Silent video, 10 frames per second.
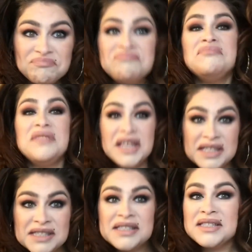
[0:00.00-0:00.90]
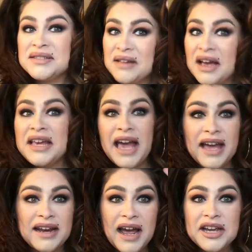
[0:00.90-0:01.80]
This,
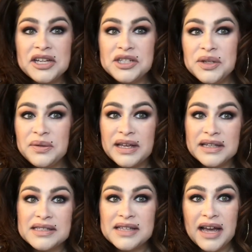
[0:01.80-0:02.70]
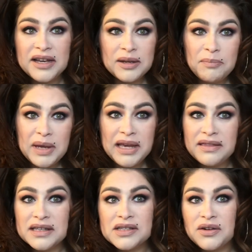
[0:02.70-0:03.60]
again, I could do this. I could be
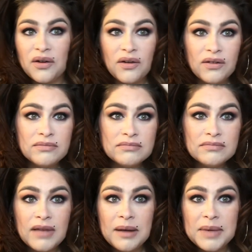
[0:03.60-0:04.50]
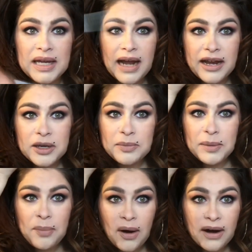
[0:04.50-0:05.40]
this girl. I mean, I could be
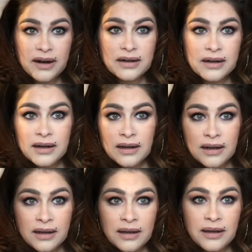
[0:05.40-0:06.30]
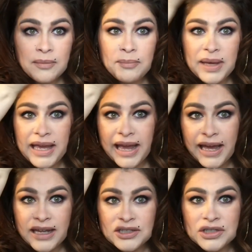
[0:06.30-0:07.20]
part Big
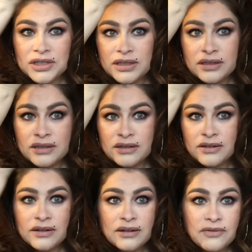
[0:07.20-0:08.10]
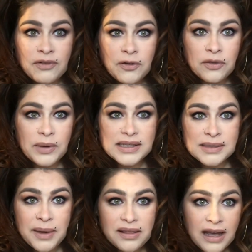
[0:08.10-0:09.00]
Ange for the rest of
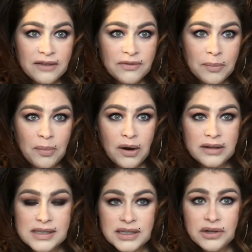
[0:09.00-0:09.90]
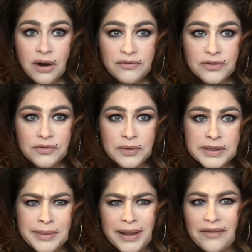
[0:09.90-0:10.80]
my life and part Cindy Crawford for the rest
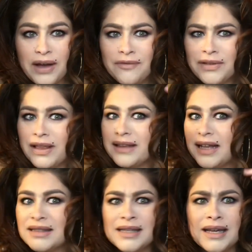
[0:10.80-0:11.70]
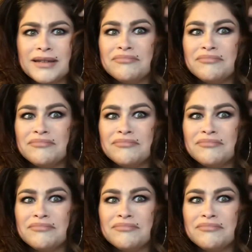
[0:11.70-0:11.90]
of my life. I feel like that's like